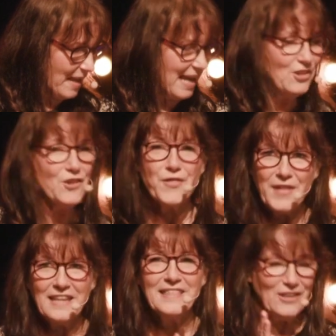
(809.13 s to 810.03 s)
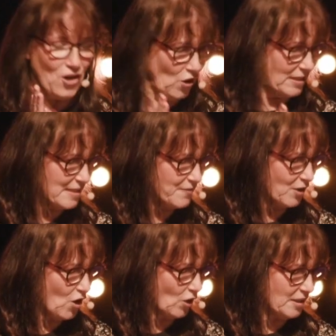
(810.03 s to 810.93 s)
and you think that God has
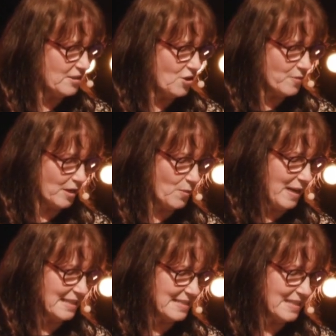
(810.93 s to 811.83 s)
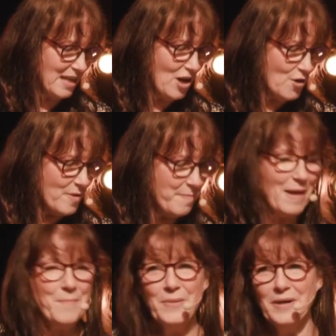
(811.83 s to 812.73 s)
forgotten your request,
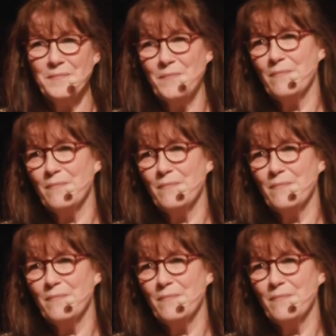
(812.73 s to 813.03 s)
remember,